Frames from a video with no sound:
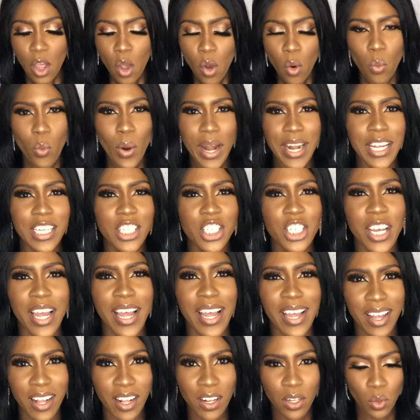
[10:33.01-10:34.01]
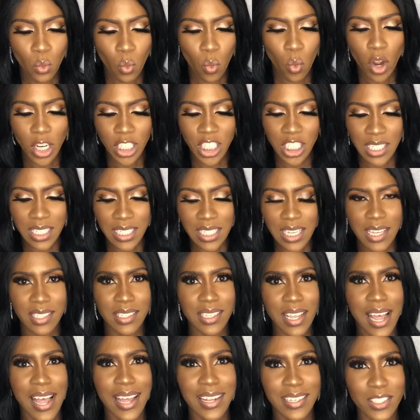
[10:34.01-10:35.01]
when a child washes his
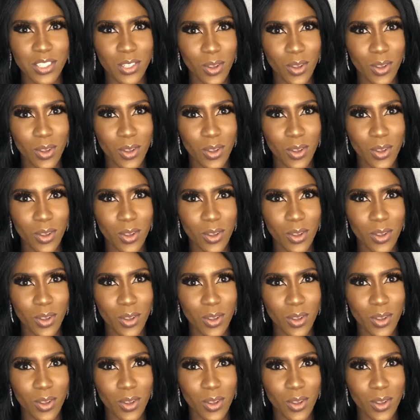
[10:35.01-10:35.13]
hands